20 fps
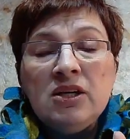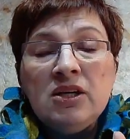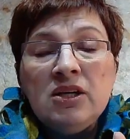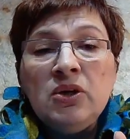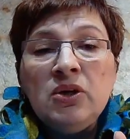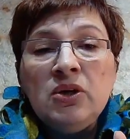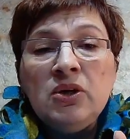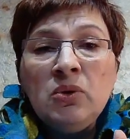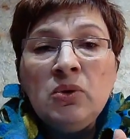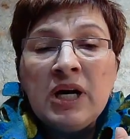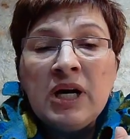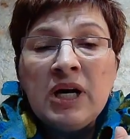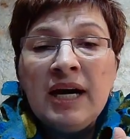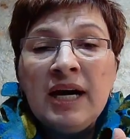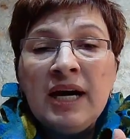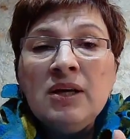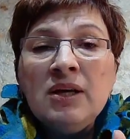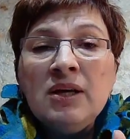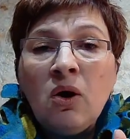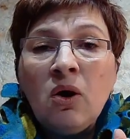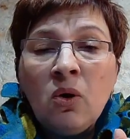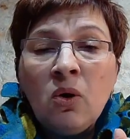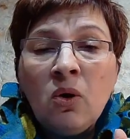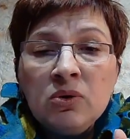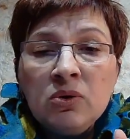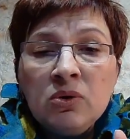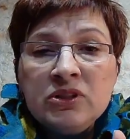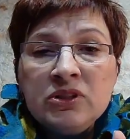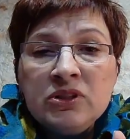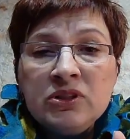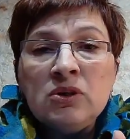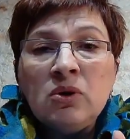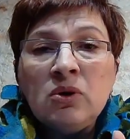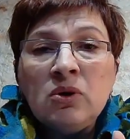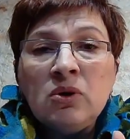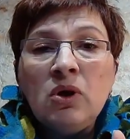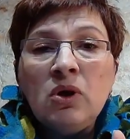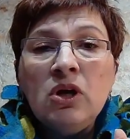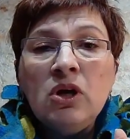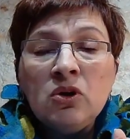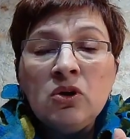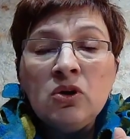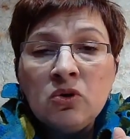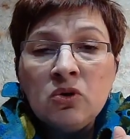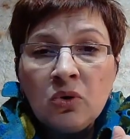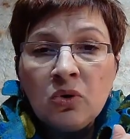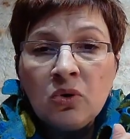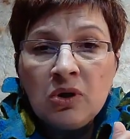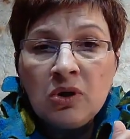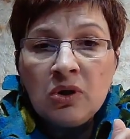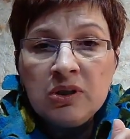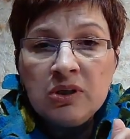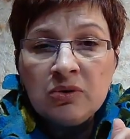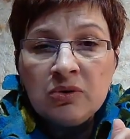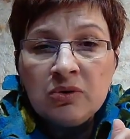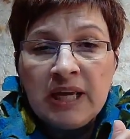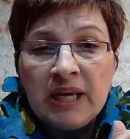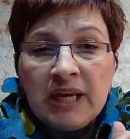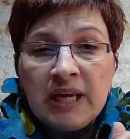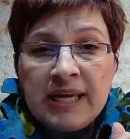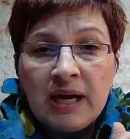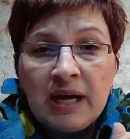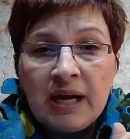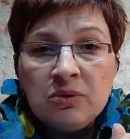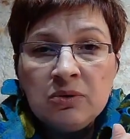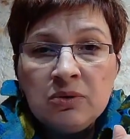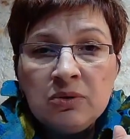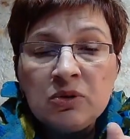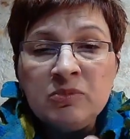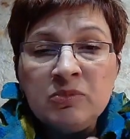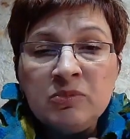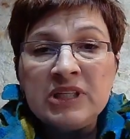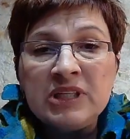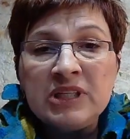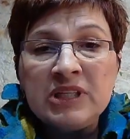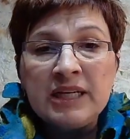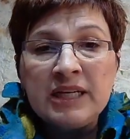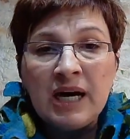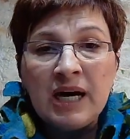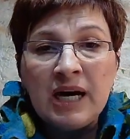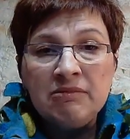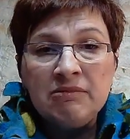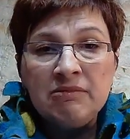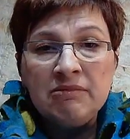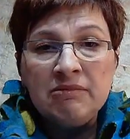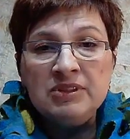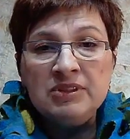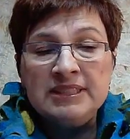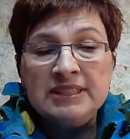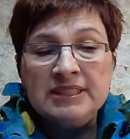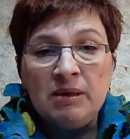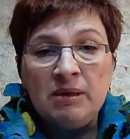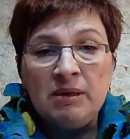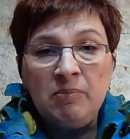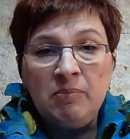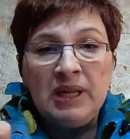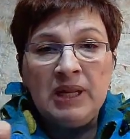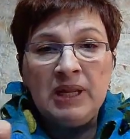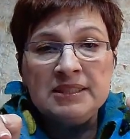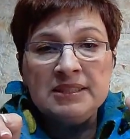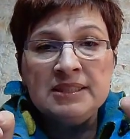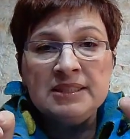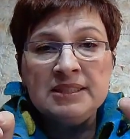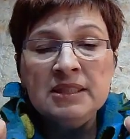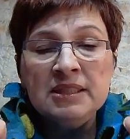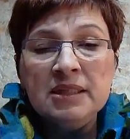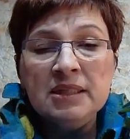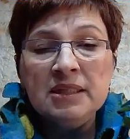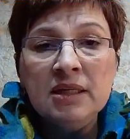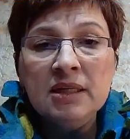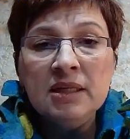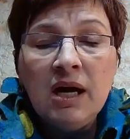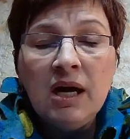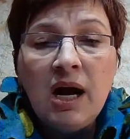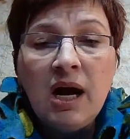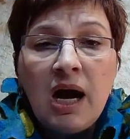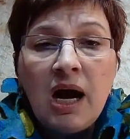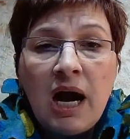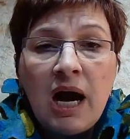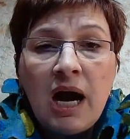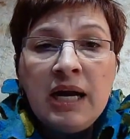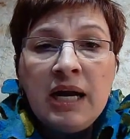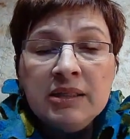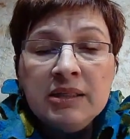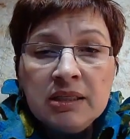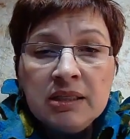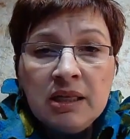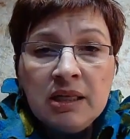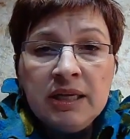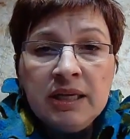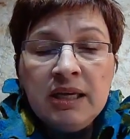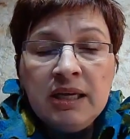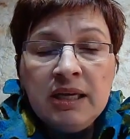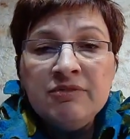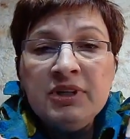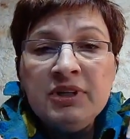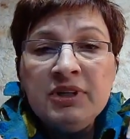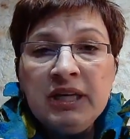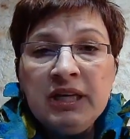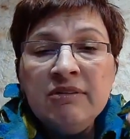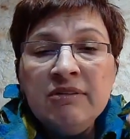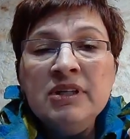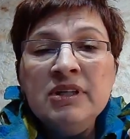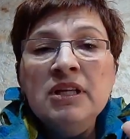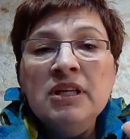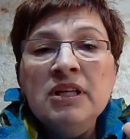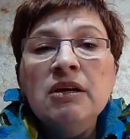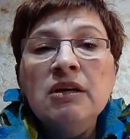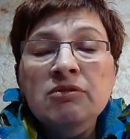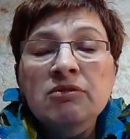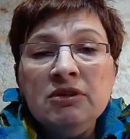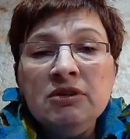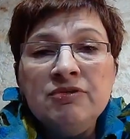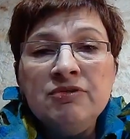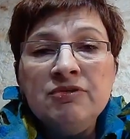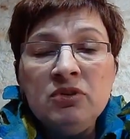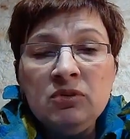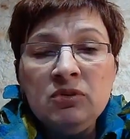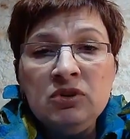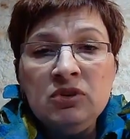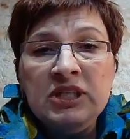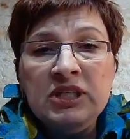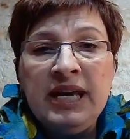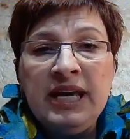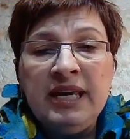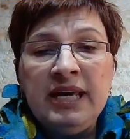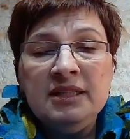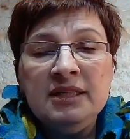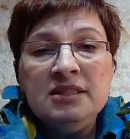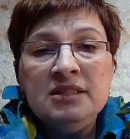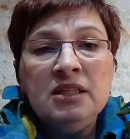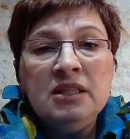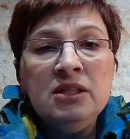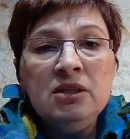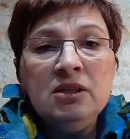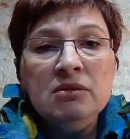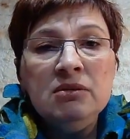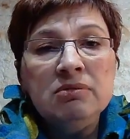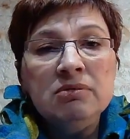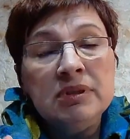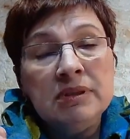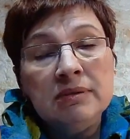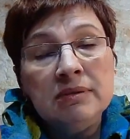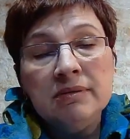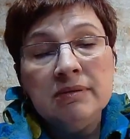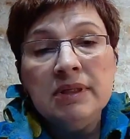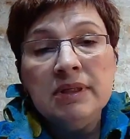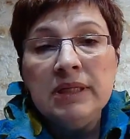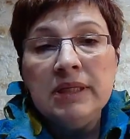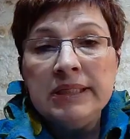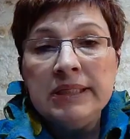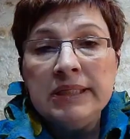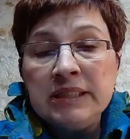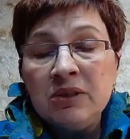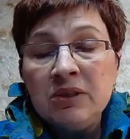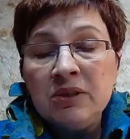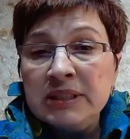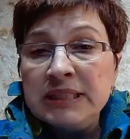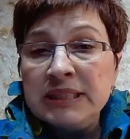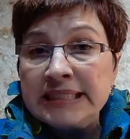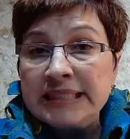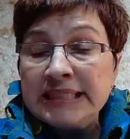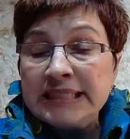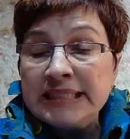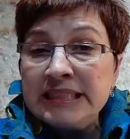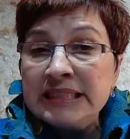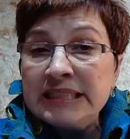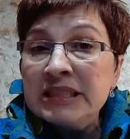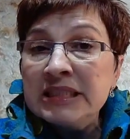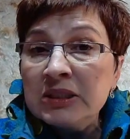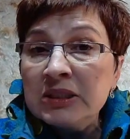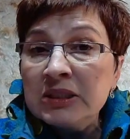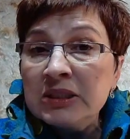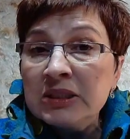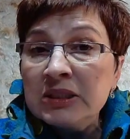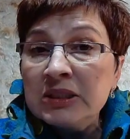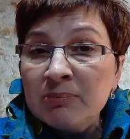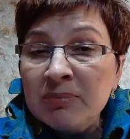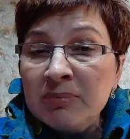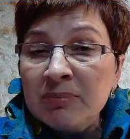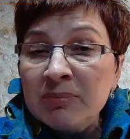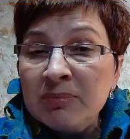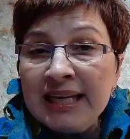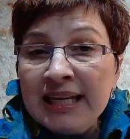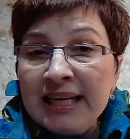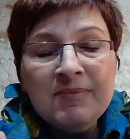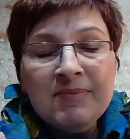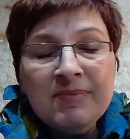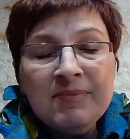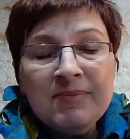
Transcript: You can also roll your layout, obviously cover with some plastic, and leave even for a few days, as long as it doesn't go smelly.